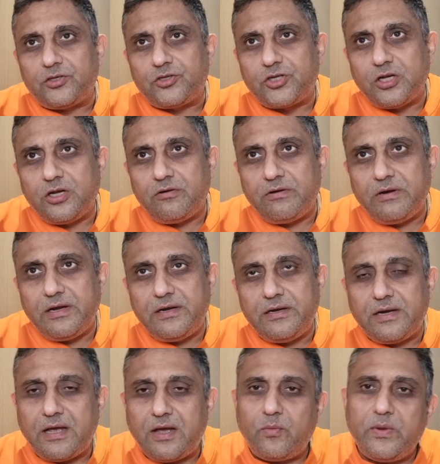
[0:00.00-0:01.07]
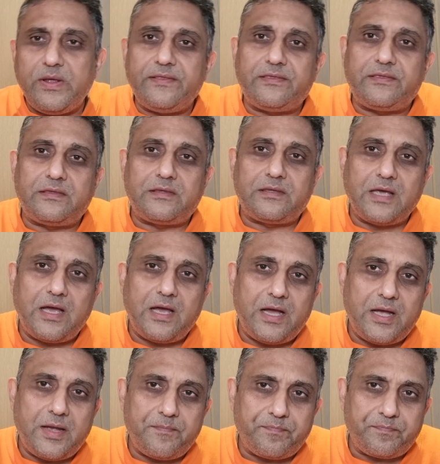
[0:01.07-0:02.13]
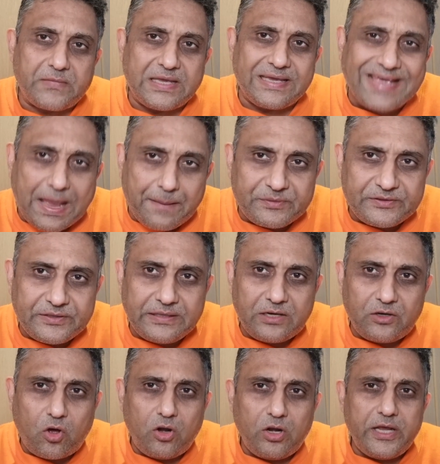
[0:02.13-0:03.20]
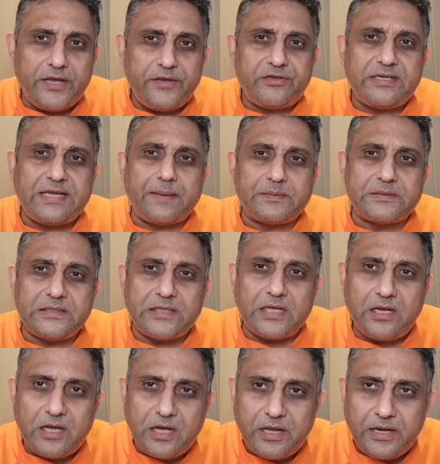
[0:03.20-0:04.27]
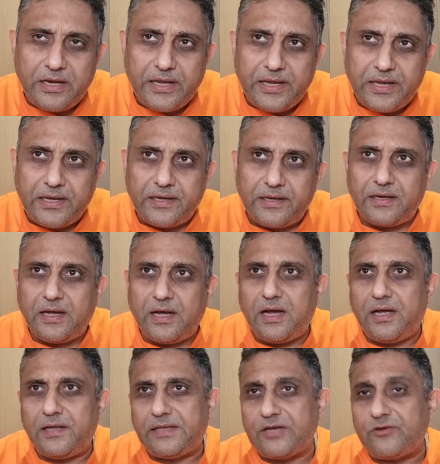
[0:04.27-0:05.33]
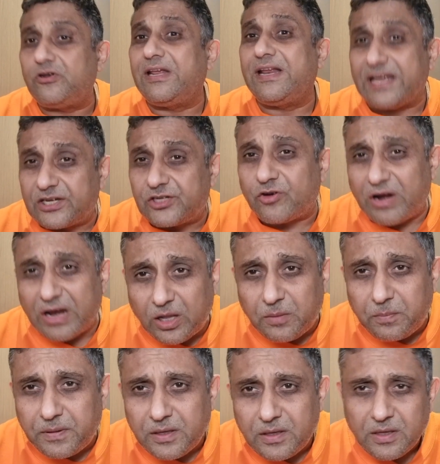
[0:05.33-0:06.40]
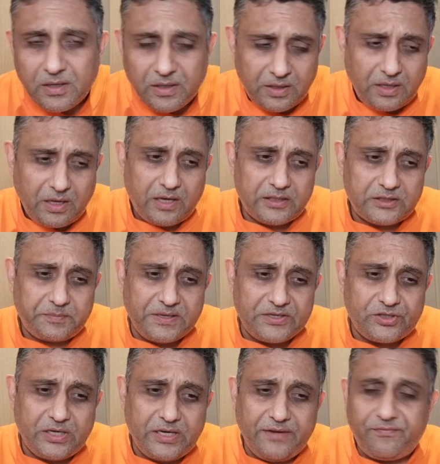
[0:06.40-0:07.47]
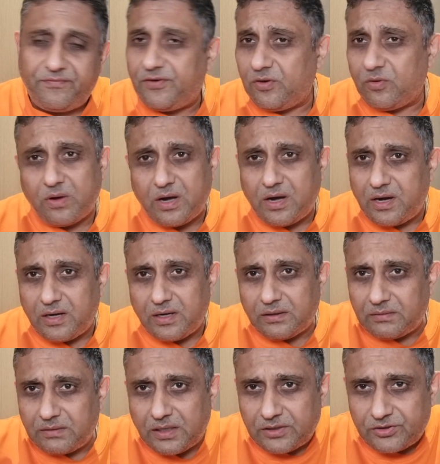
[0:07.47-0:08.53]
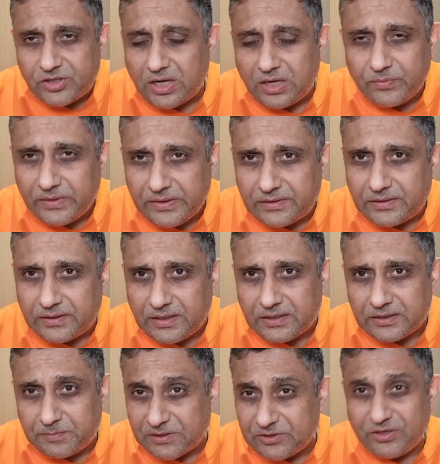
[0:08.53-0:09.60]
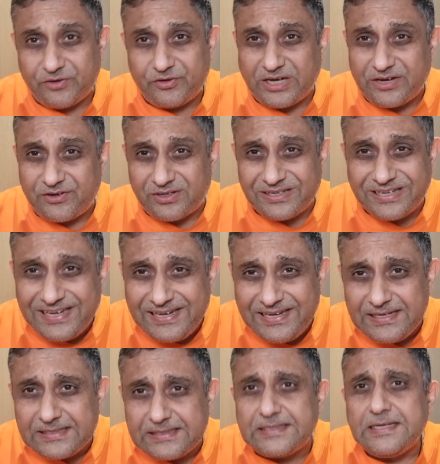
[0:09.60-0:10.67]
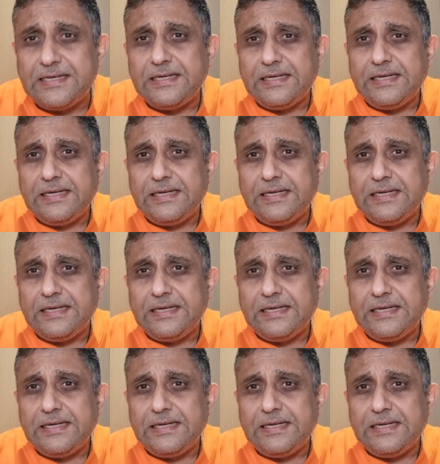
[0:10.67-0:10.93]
Children with gaps in their knowledge, gaps in their learning, they should get extra help, especially if you are a child with special educational needs,